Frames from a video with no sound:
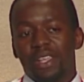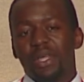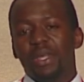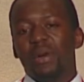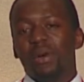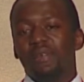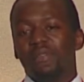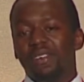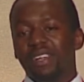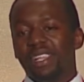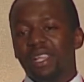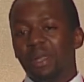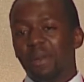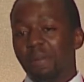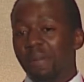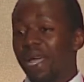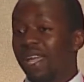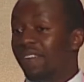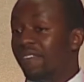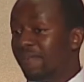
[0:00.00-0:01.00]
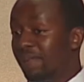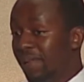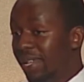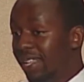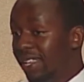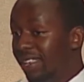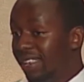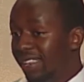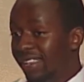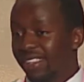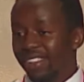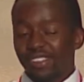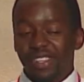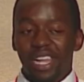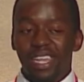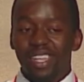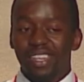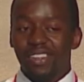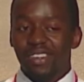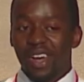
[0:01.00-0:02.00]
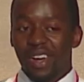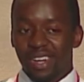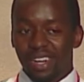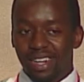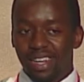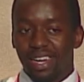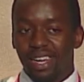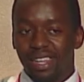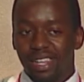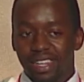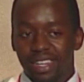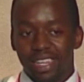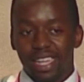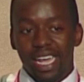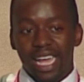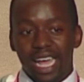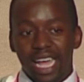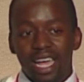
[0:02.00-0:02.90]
that your villain may have been slightly darker colored.